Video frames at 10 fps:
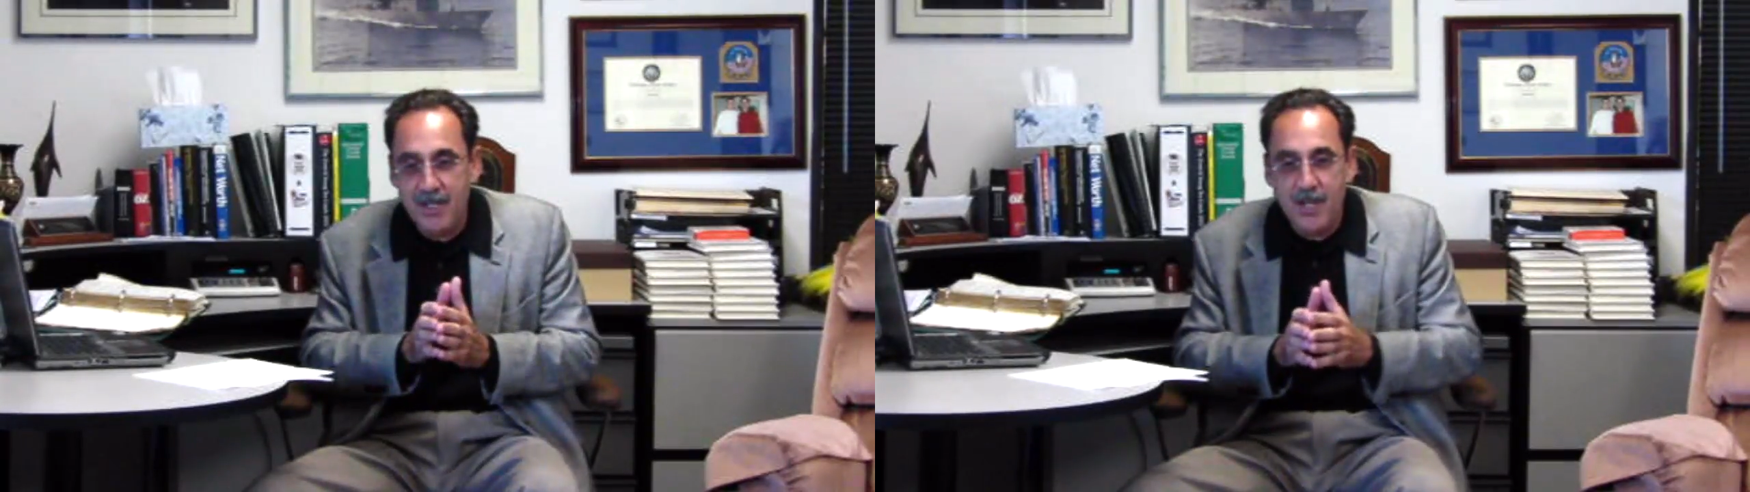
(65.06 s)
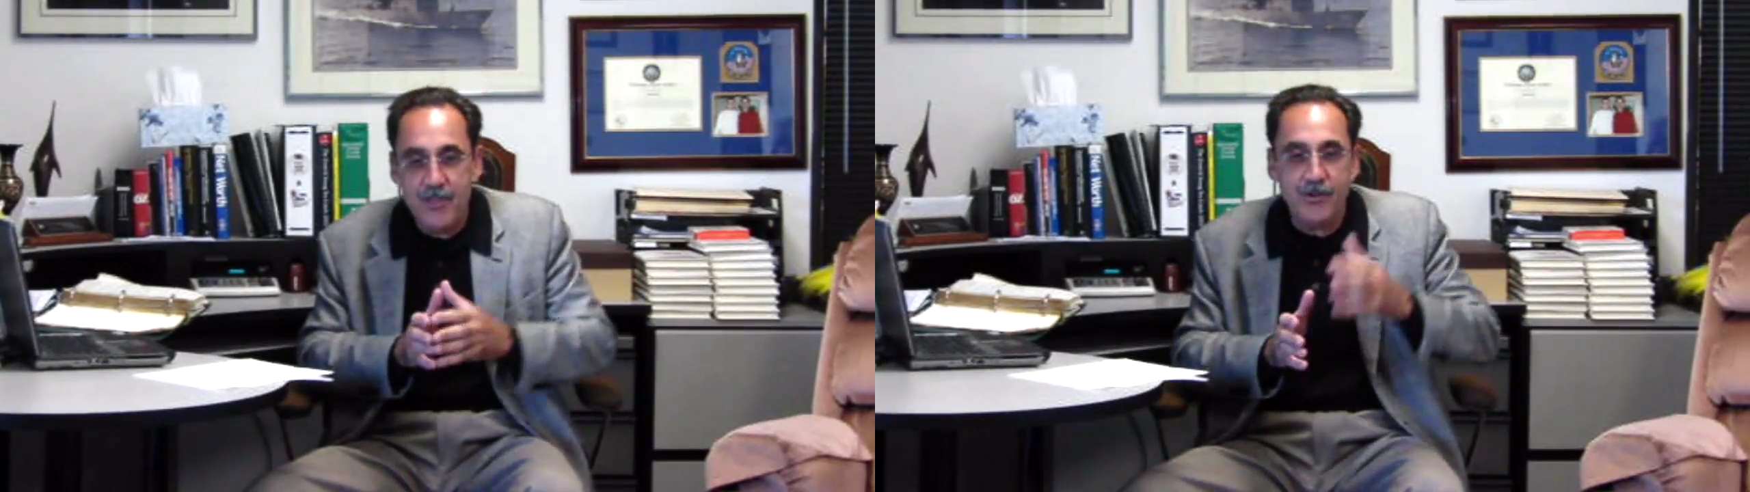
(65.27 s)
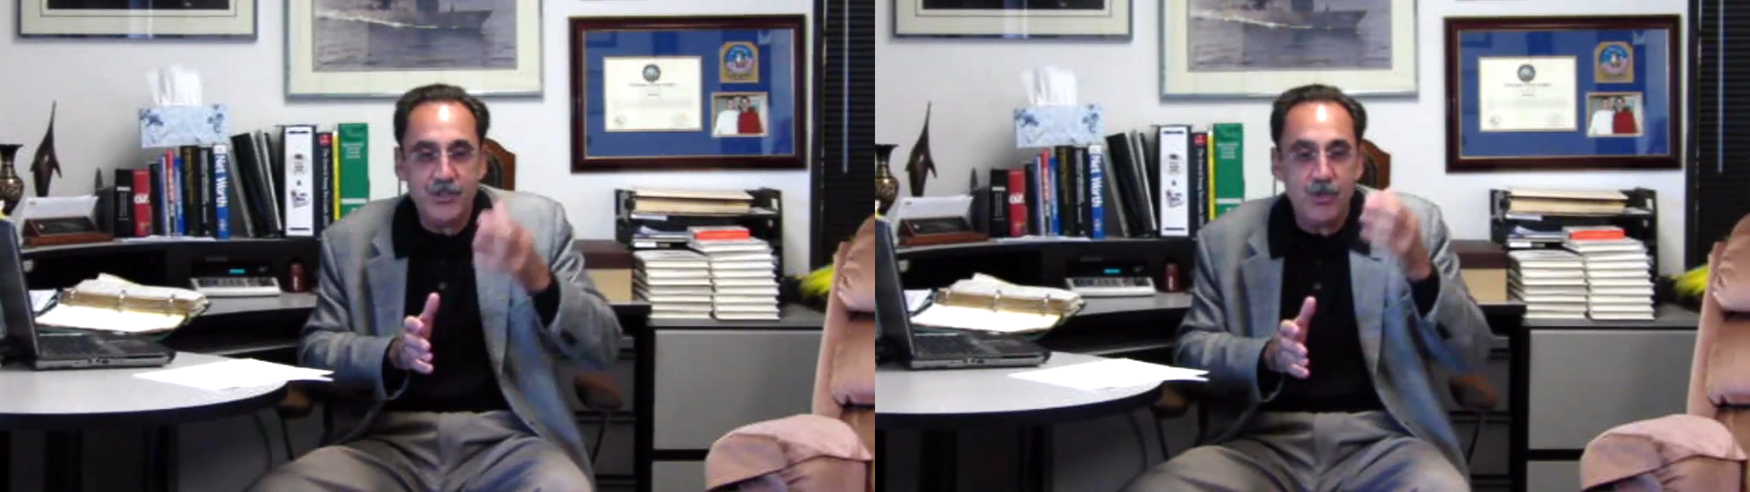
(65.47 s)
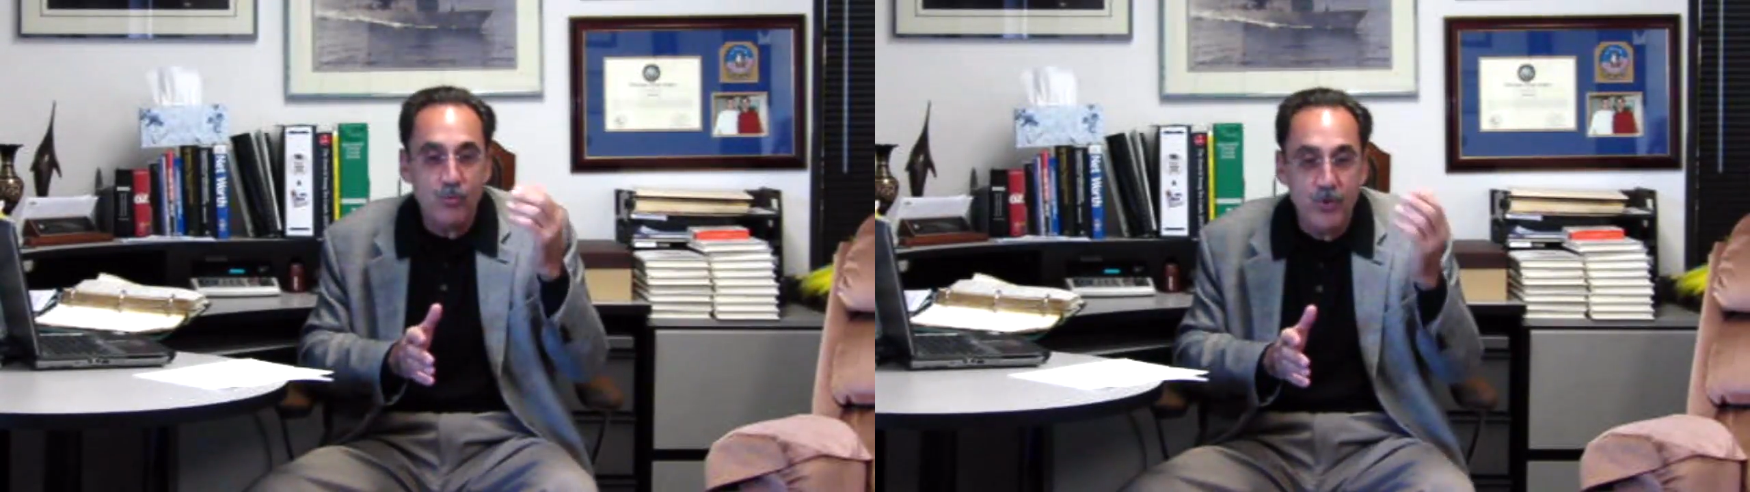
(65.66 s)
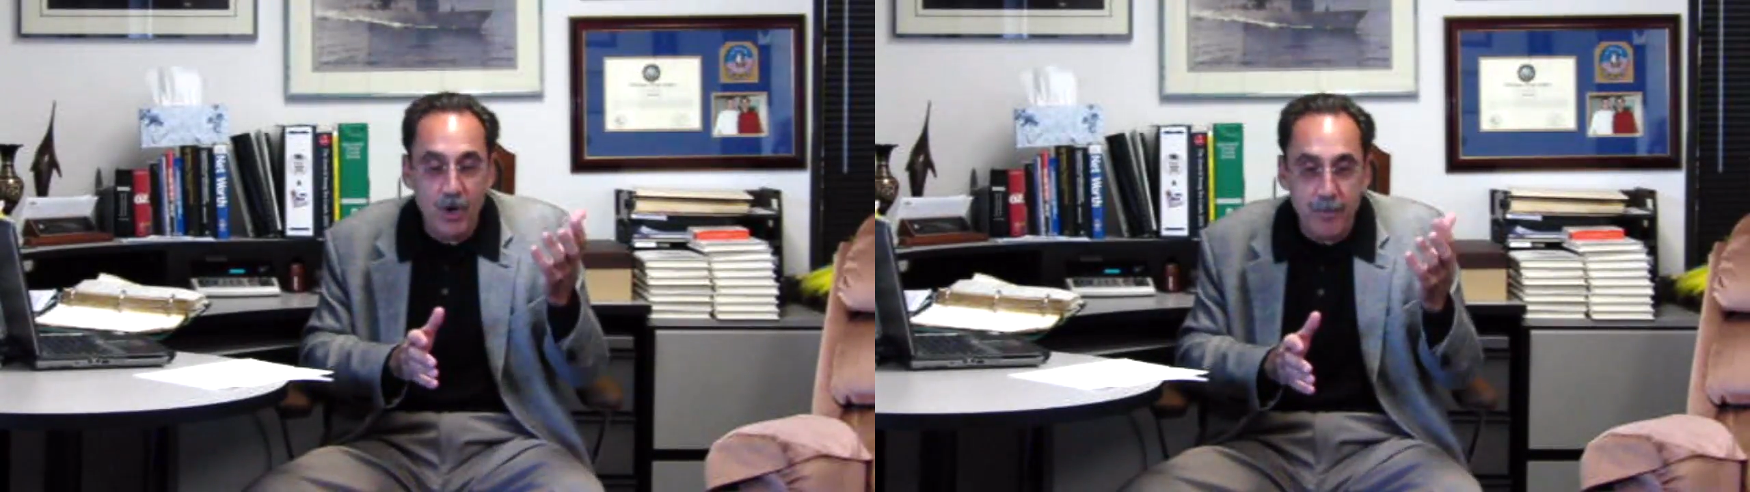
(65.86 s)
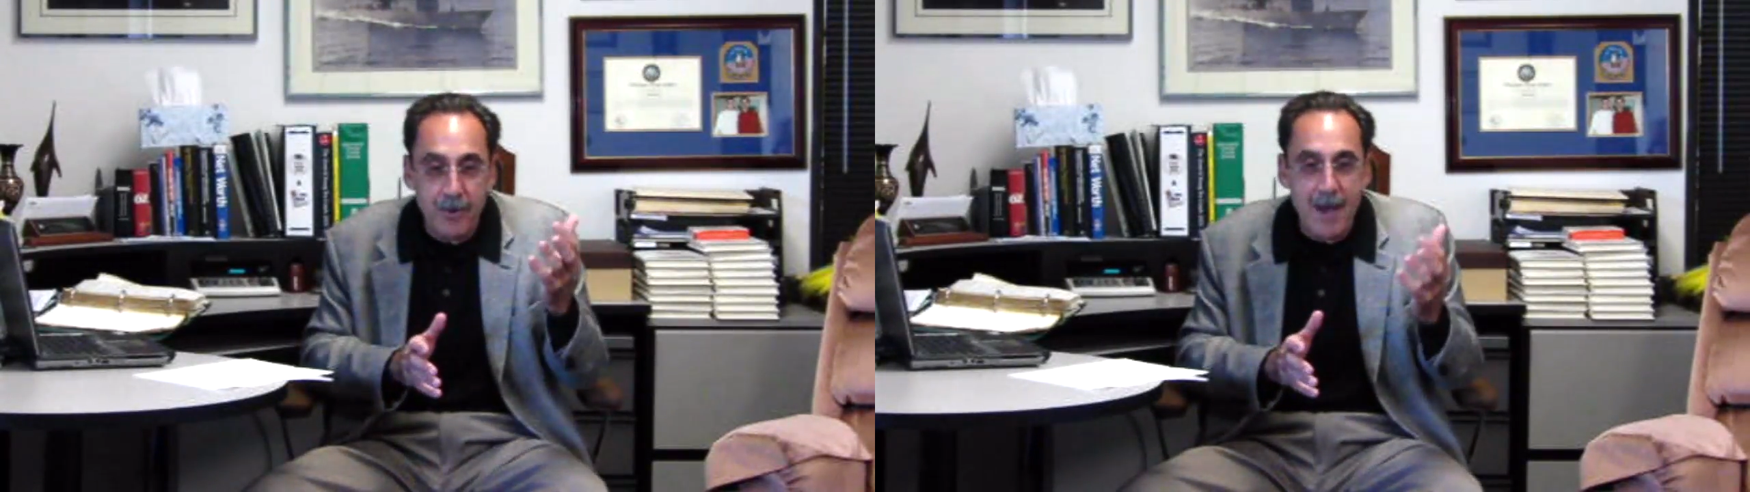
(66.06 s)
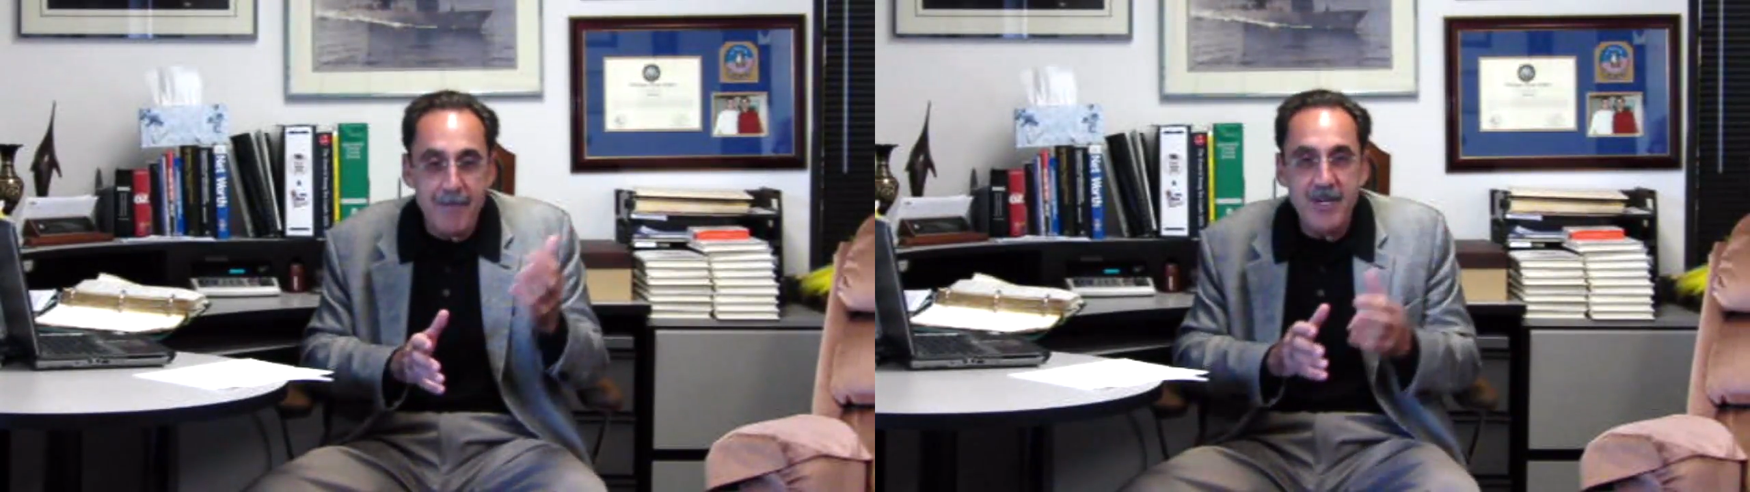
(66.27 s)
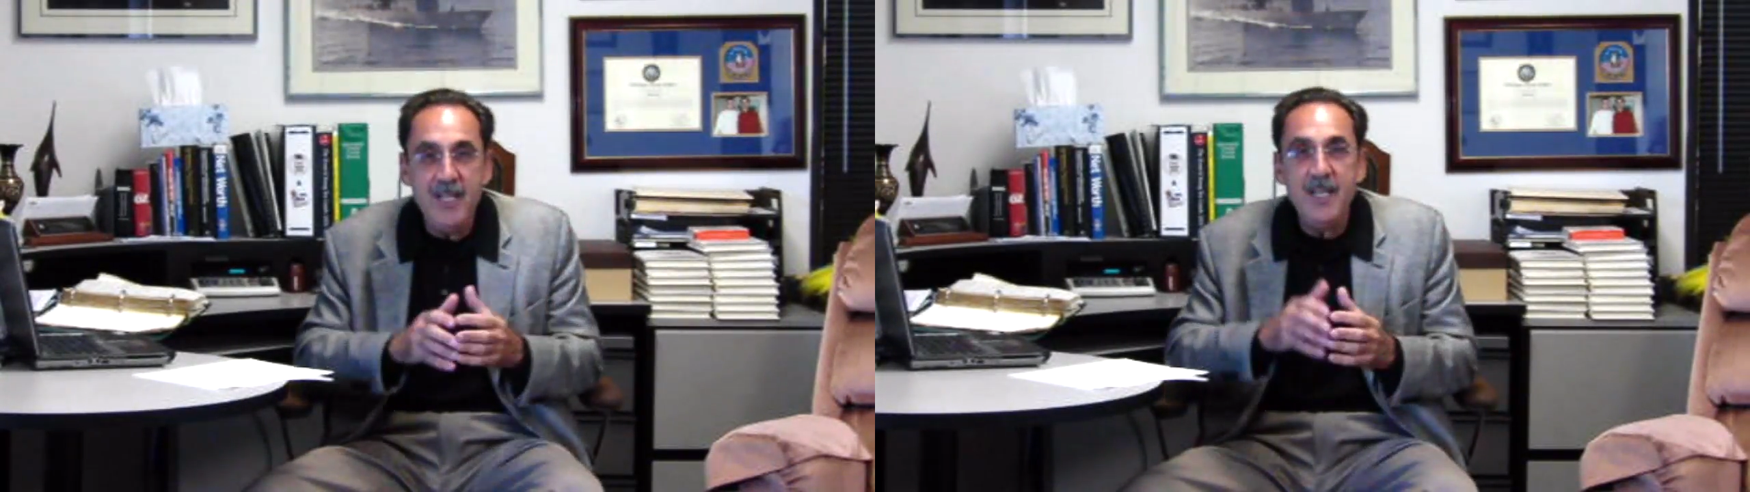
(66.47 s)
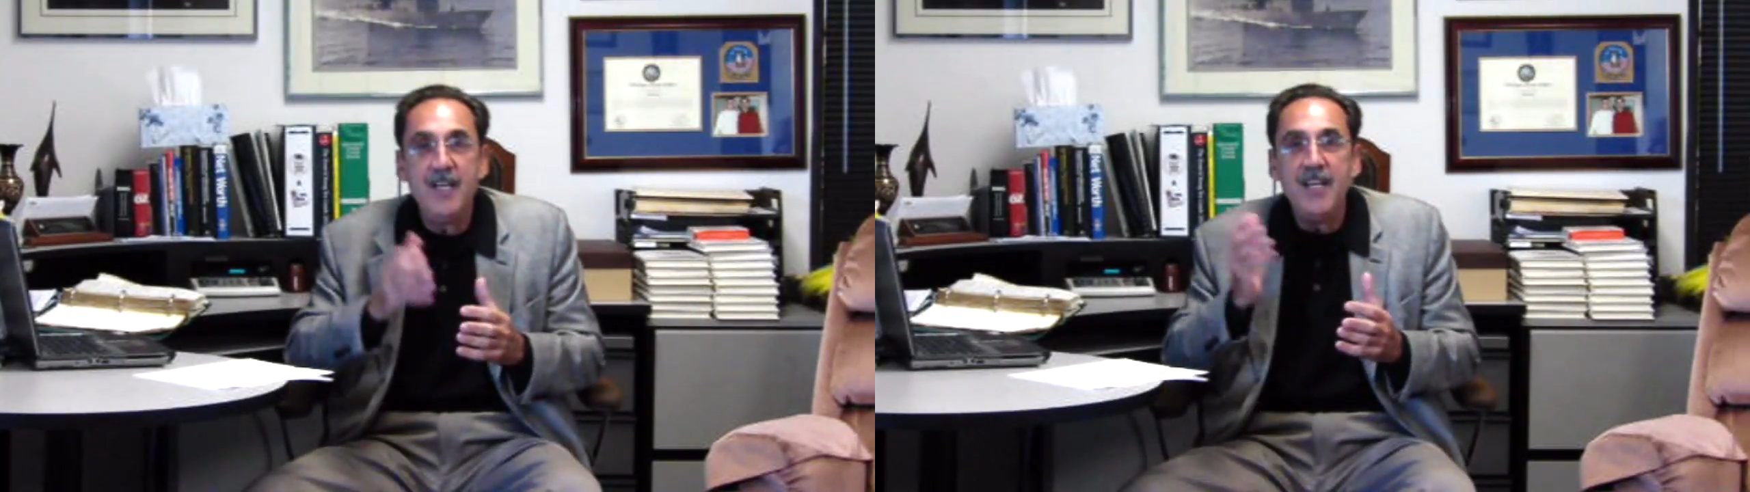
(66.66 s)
There's real property